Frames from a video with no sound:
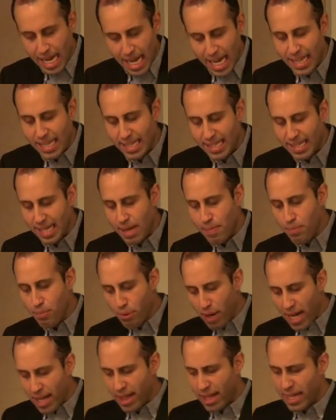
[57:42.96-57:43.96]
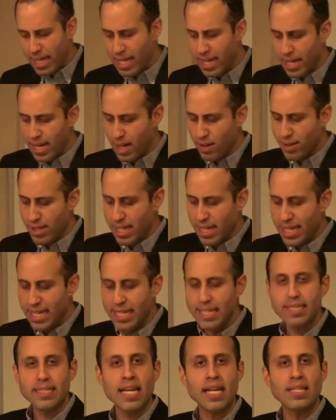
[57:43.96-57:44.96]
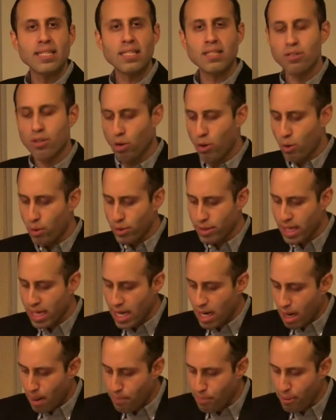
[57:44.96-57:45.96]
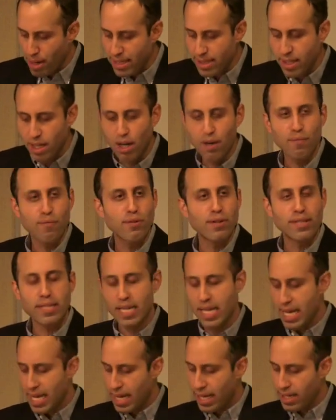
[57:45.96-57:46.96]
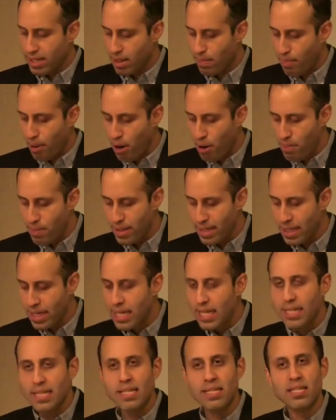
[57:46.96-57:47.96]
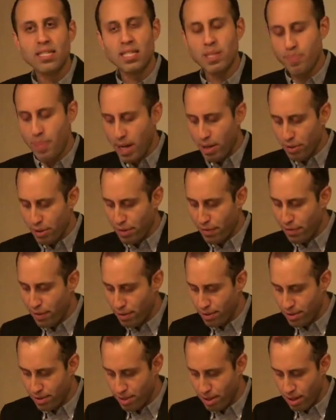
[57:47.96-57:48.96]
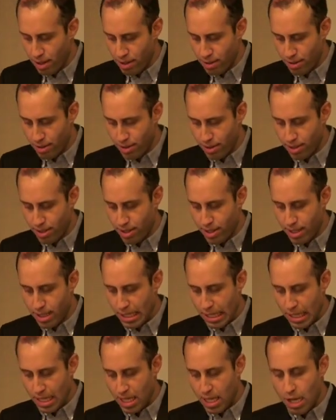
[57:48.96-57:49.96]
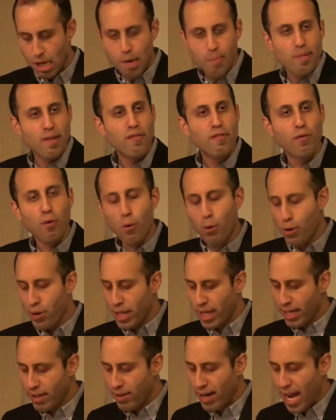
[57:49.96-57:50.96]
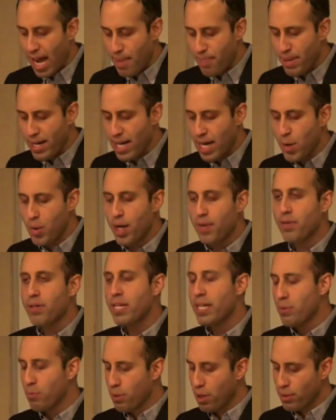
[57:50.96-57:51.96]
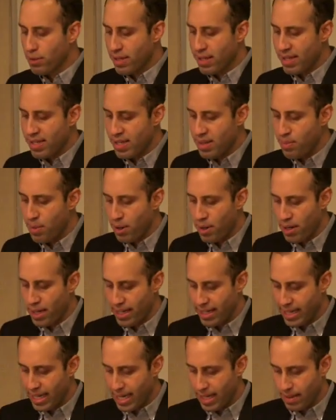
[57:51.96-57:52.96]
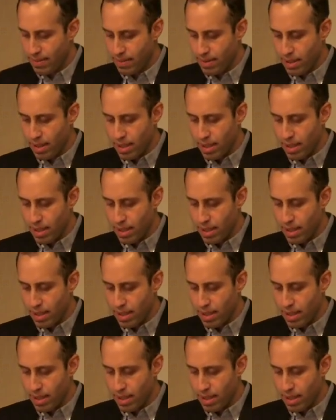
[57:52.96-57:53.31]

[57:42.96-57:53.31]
In the same breath, he announced that he intended to hold a press conference in his apartment to dispel the false charge. Before that could happen, however, he wrote to Simon again,